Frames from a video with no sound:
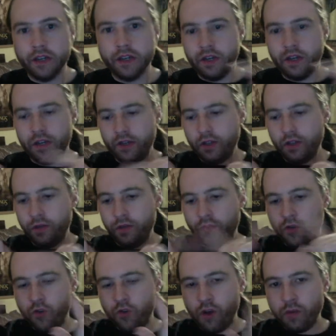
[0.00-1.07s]
sort of
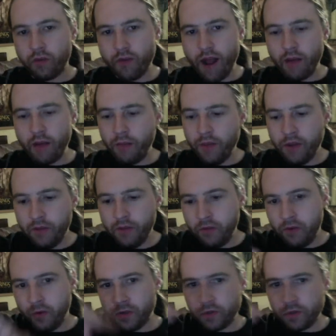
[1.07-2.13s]
crop around them
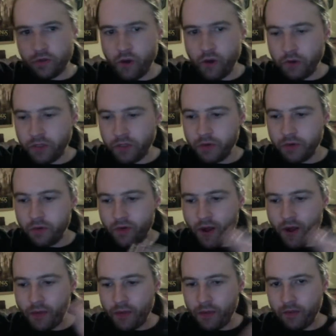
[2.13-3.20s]
or do a rotor
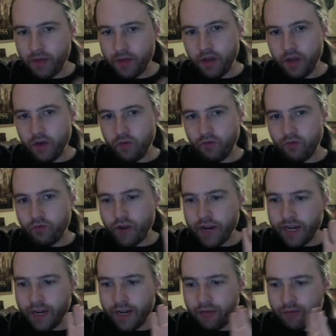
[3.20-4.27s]
around them,
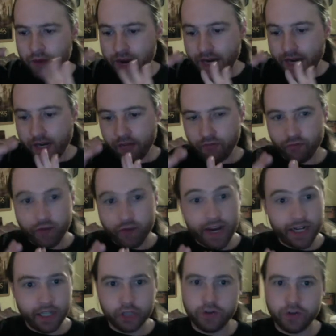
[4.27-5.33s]
really, really, really
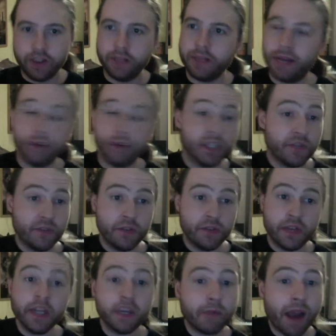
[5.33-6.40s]
shrink them down. Because if you
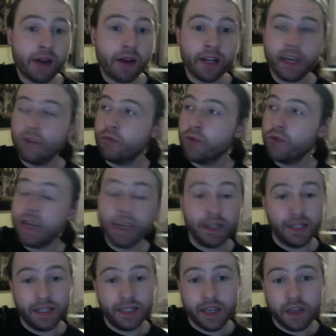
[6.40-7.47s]
think about it, if we can
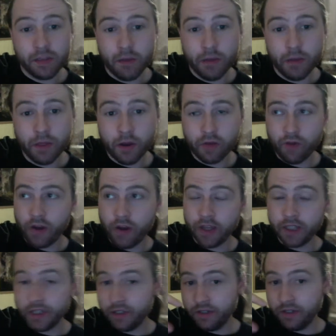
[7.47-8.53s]
see them on the
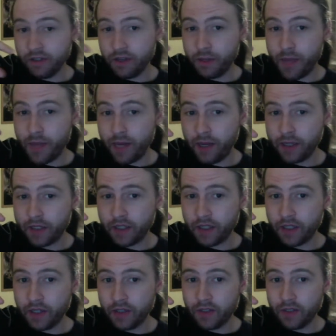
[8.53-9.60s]
horizon and they're like a
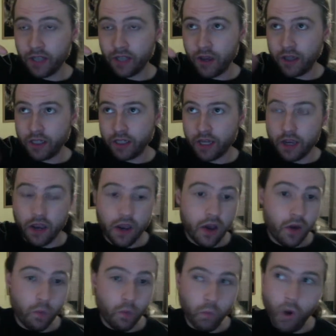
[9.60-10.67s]
certain size,
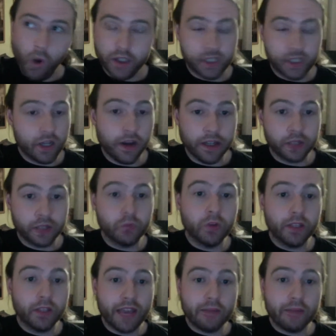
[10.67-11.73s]
what size would
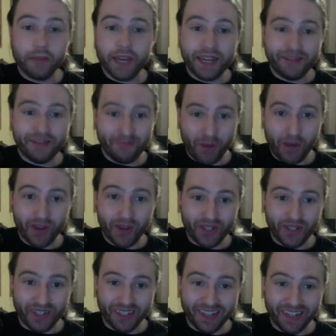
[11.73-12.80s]
they be in
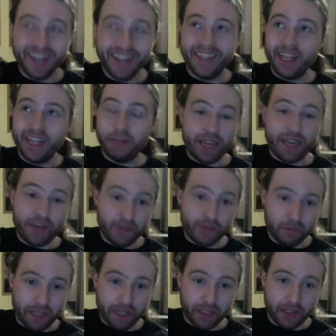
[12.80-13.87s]
person? They'd be even
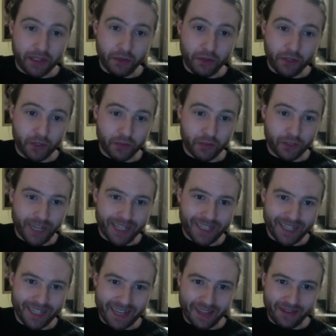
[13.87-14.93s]
bigger than the ones presented
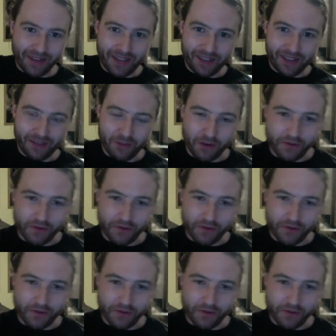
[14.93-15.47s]
in the movie.